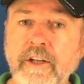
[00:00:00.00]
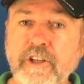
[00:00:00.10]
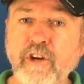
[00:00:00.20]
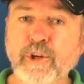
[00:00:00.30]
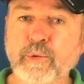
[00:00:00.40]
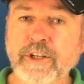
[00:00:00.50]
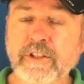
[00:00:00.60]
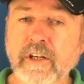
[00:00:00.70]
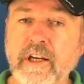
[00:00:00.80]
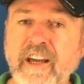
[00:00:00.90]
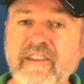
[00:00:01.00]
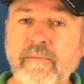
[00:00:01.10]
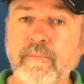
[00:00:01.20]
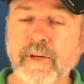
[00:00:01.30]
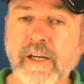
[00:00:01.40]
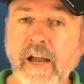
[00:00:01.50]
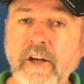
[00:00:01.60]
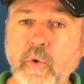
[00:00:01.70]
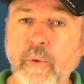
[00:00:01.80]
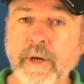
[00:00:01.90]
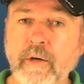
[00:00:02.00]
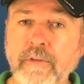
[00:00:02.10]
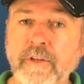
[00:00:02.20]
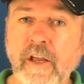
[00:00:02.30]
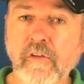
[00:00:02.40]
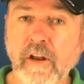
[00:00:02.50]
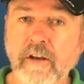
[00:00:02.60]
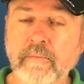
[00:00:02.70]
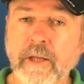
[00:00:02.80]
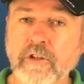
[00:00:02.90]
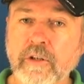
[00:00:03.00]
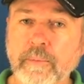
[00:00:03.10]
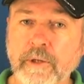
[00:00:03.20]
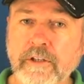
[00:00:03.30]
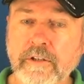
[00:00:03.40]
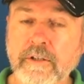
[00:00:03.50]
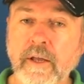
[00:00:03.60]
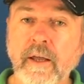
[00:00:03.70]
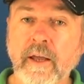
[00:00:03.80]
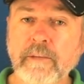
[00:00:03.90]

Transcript: It's only recently they've begun to appear on the internet in bits and pieces.